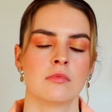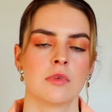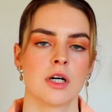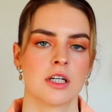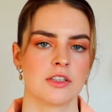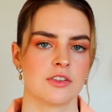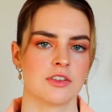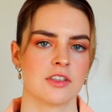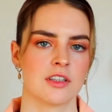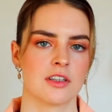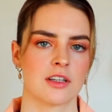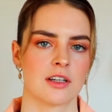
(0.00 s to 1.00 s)
I just
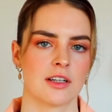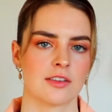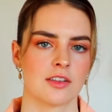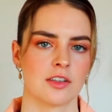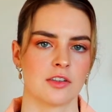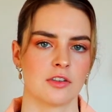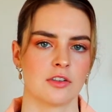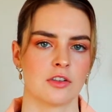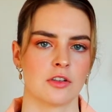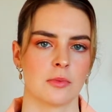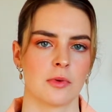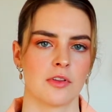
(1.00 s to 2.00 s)
did the classic
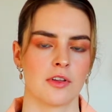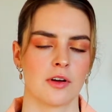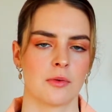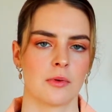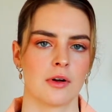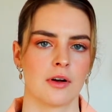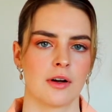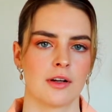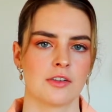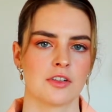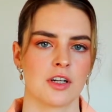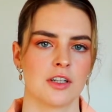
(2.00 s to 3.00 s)
YouTuber thing where
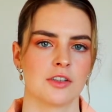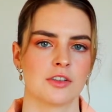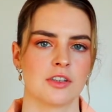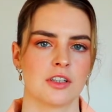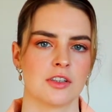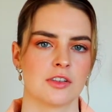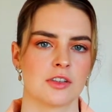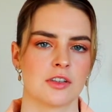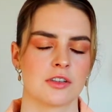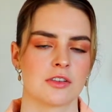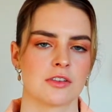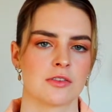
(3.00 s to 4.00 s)
I changed
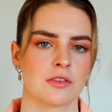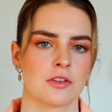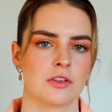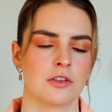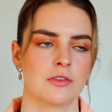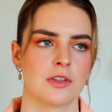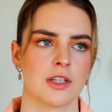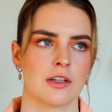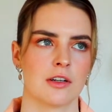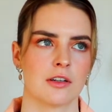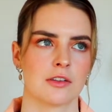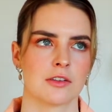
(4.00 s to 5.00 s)
t-shirts for a new
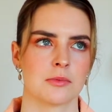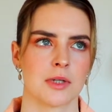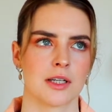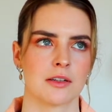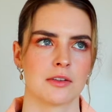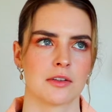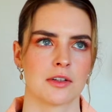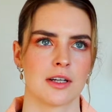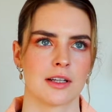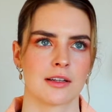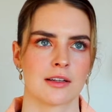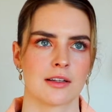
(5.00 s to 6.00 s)
video to make it look
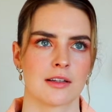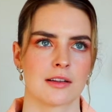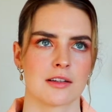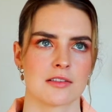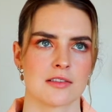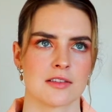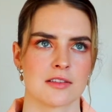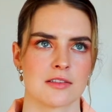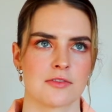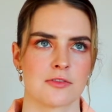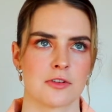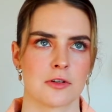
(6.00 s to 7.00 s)
like this
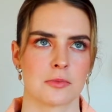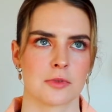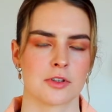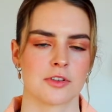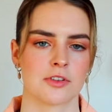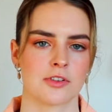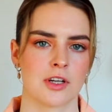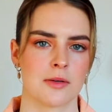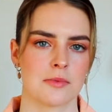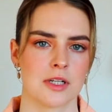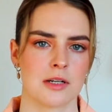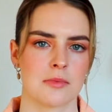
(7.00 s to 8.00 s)
isn't filmed on the
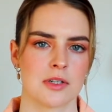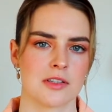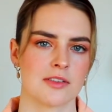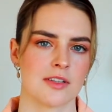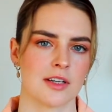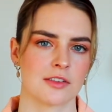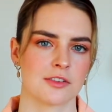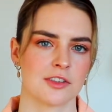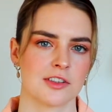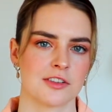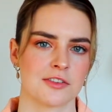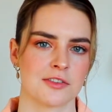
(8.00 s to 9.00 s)
same day, but it's actually
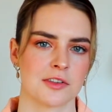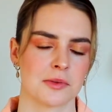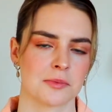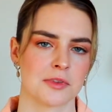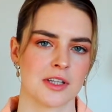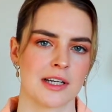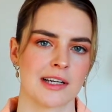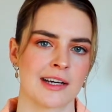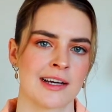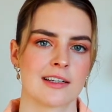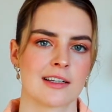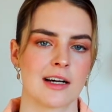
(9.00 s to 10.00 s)
just filmed like
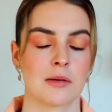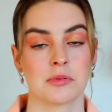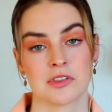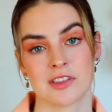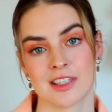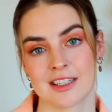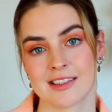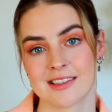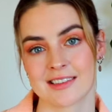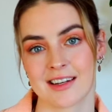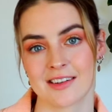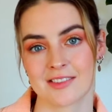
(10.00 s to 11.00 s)
a couple
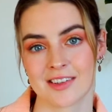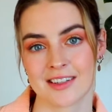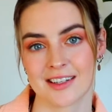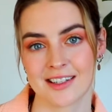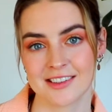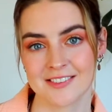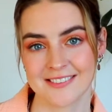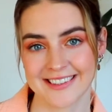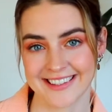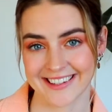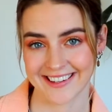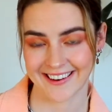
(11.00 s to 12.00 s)
seconds after the last
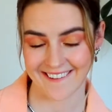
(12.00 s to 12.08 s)
video.